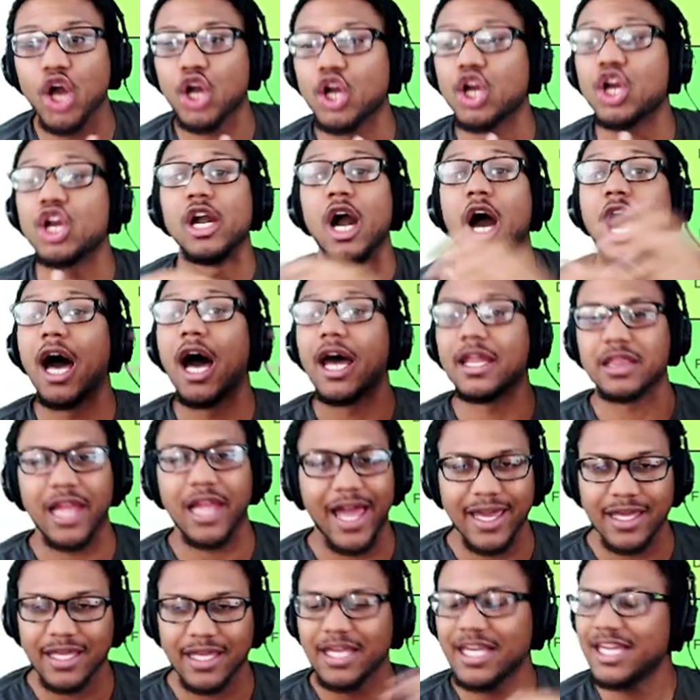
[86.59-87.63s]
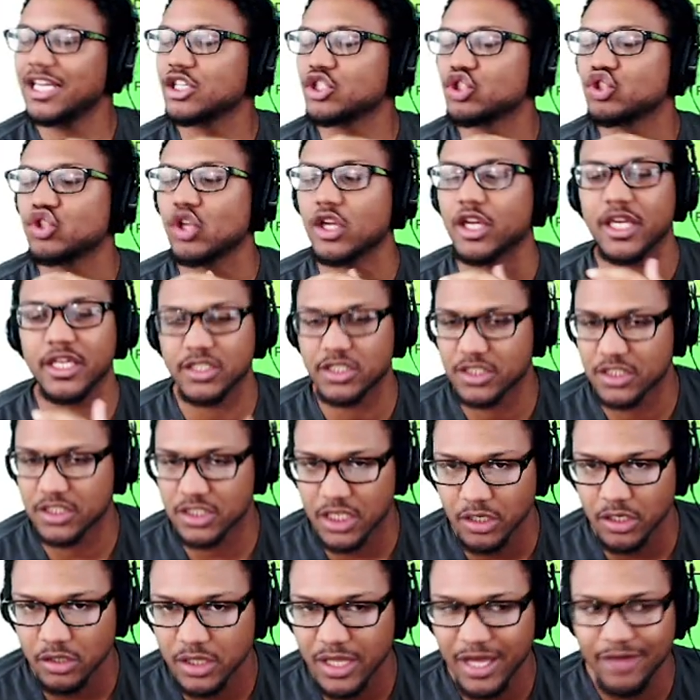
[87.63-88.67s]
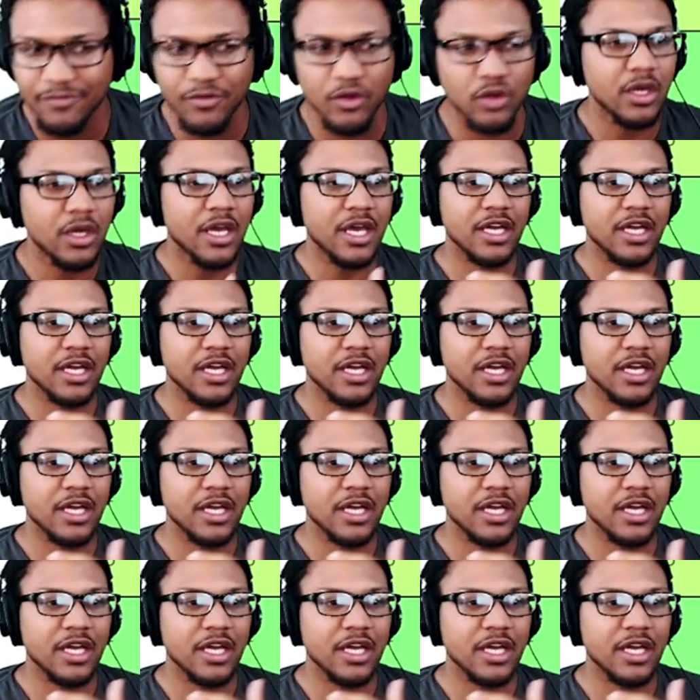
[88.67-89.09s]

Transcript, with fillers: godlike. He is his skill level,